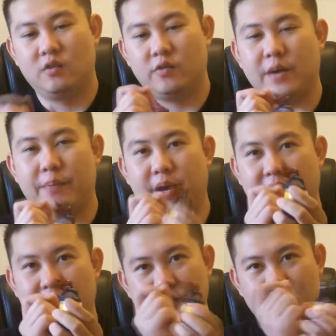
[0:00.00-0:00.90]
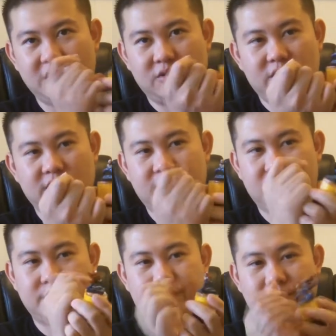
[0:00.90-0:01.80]
when I paint, I usually do
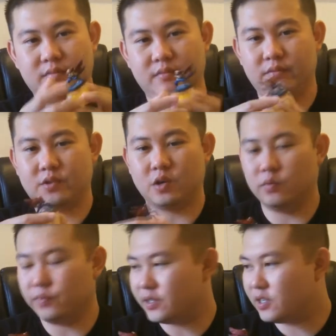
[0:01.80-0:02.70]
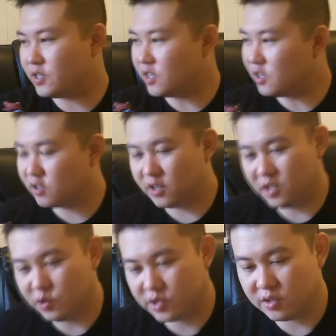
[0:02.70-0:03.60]
this. So this is another
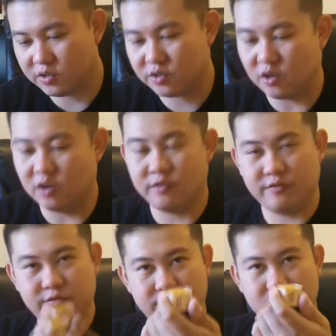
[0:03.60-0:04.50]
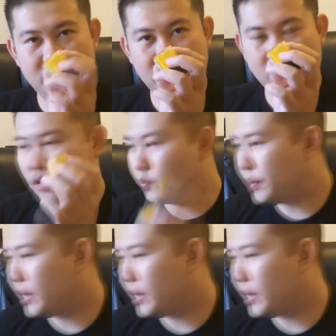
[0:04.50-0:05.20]
good usage of your old